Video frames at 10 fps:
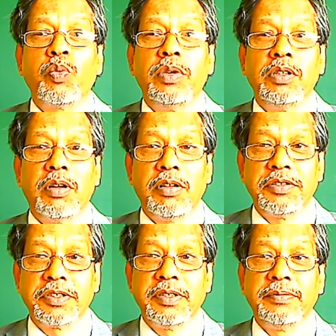will
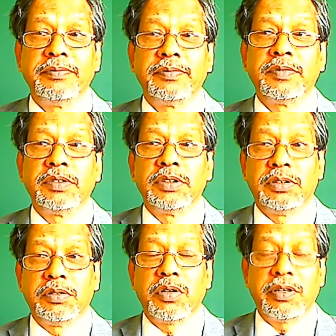also
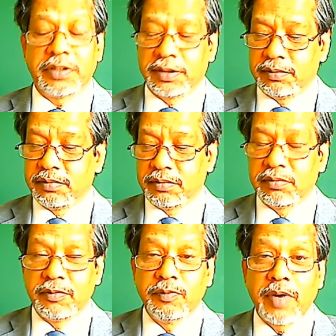cause
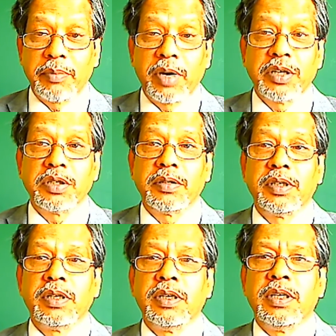vibration.
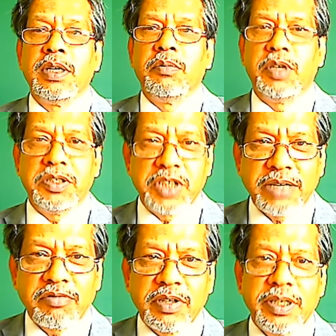But
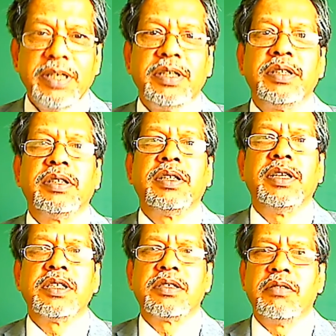generally,
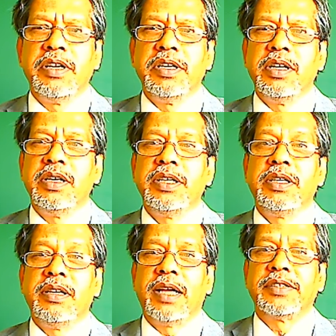it's
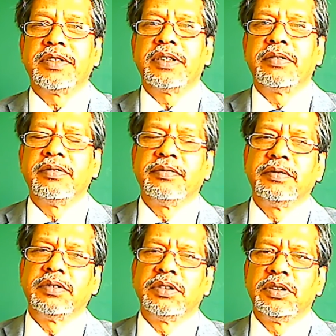linearly elastic.
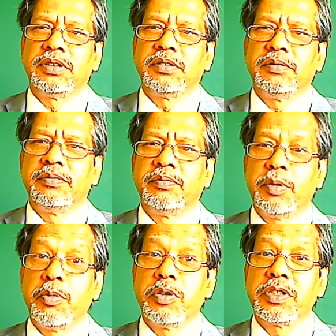So
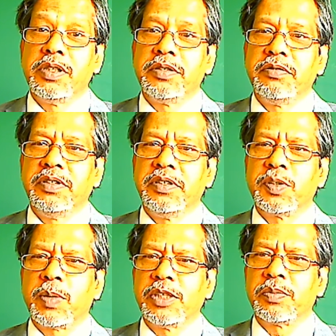proportional to the
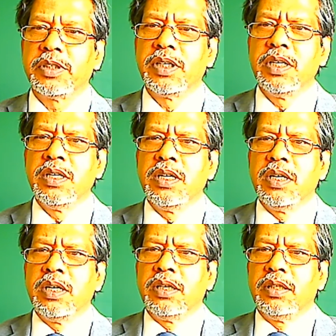displacement.
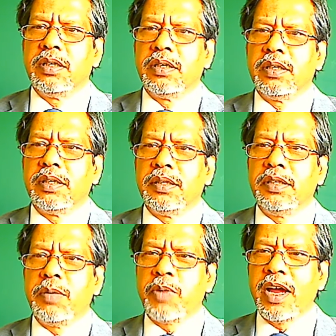
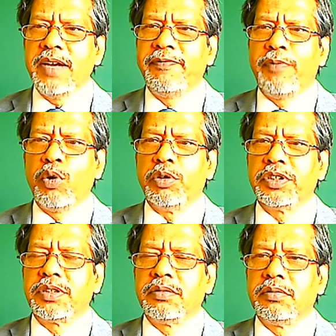The applied
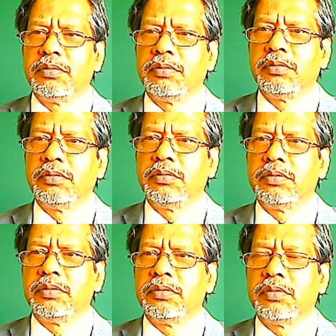force
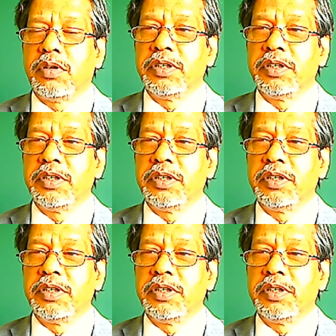or